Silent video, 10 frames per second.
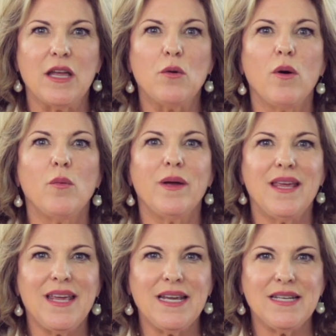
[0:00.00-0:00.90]
in what
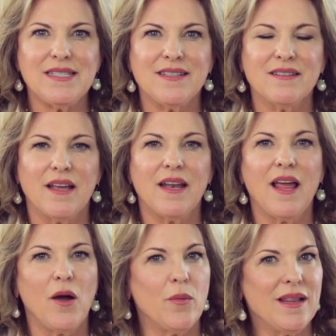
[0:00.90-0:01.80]
we eat and
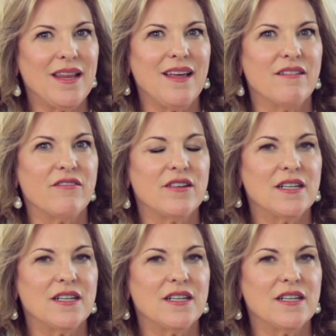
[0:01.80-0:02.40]
how we live.